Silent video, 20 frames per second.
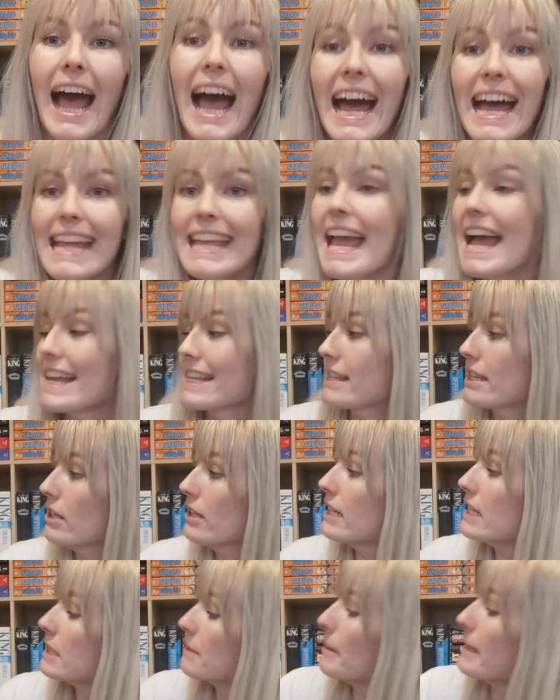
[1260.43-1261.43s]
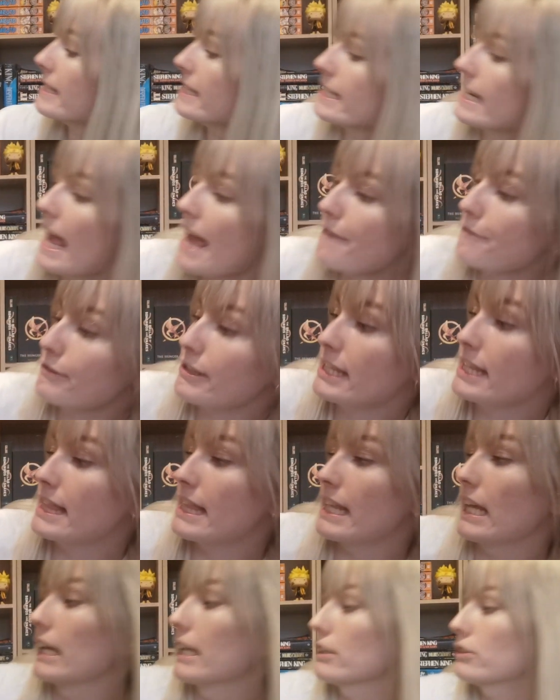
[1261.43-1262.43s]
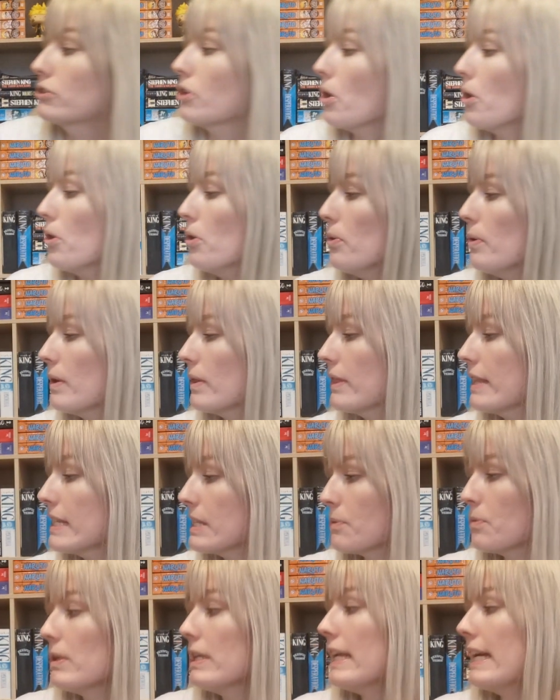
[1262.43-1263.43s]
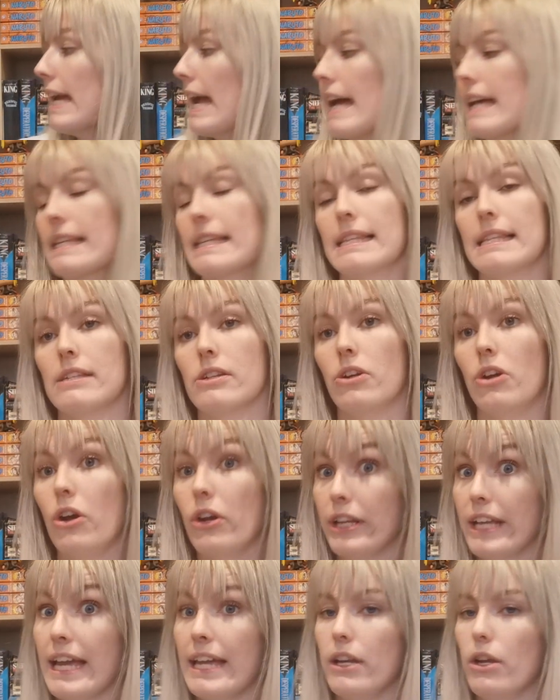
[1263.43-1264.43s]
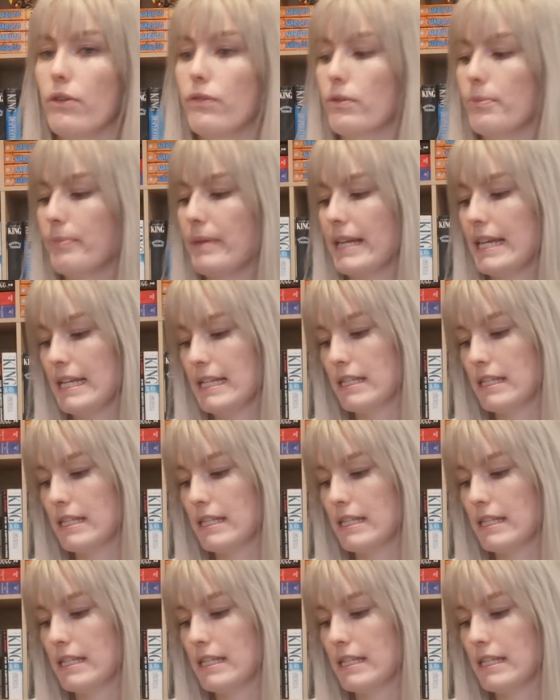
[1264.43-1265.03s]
Ah, yes, the unexpected everything. So this one I asked again over on my